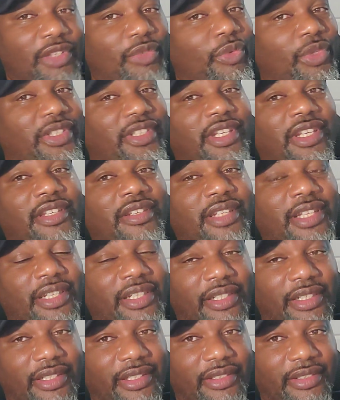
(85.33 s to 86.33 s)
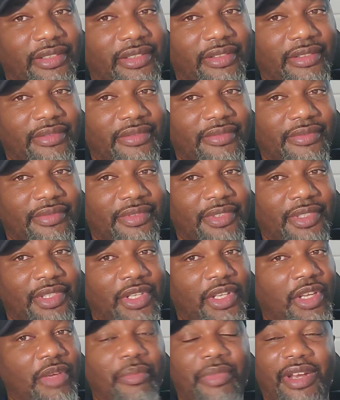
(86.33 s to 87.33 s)
which he does.
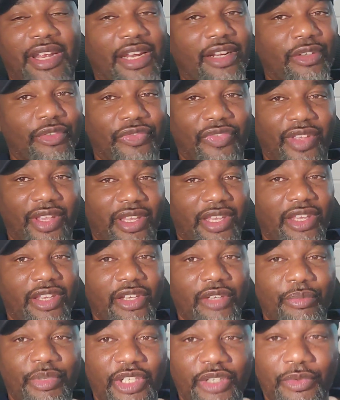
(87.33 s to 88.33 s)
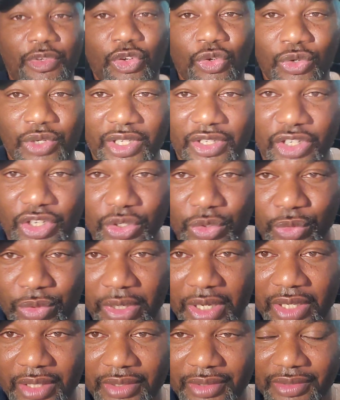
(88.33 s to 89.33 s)
But I don't think he'll be going
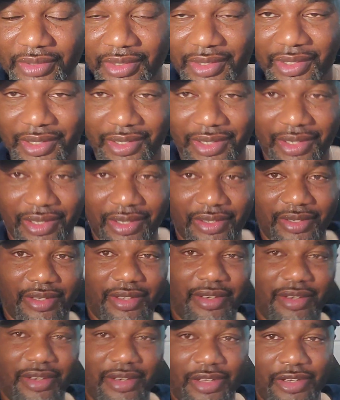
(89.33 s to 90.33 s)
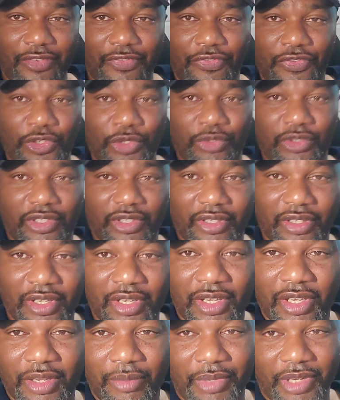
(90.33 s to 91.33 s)
nowhere in the near future.
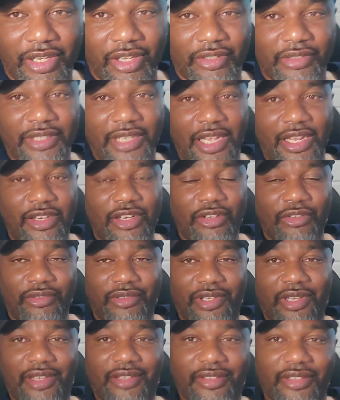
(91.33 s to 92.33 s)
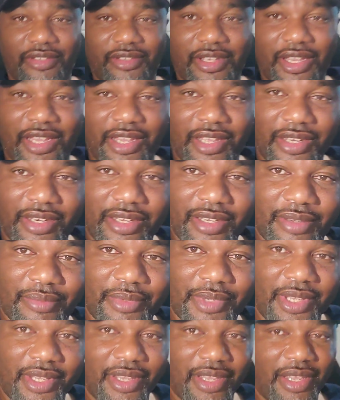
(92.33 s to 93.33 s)
Because I know Texas A&M
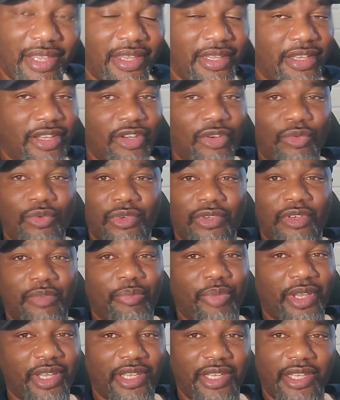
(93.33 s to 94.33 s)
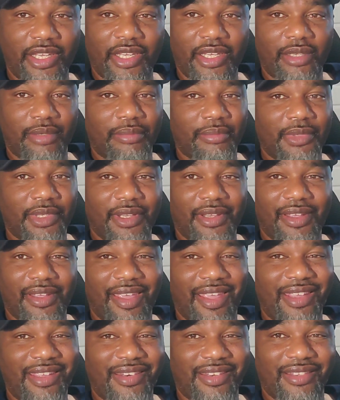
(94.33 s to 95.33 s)
ain't going to want to pay him
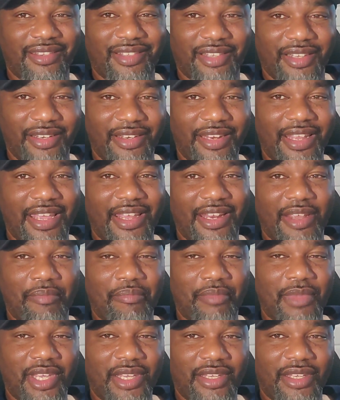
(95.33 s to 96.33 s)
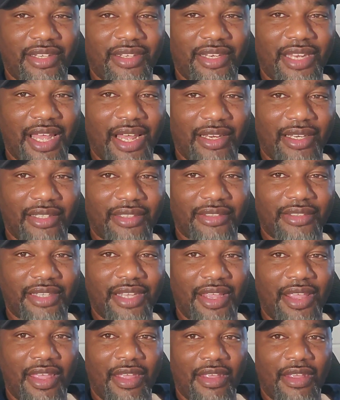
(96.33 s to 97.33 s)
$80 to $90 million
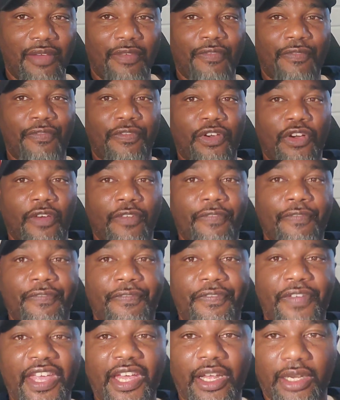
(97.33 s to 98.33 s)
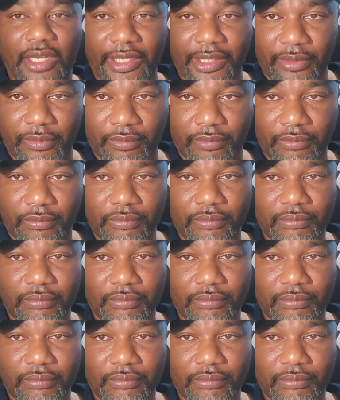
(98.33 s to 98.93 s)
for failing.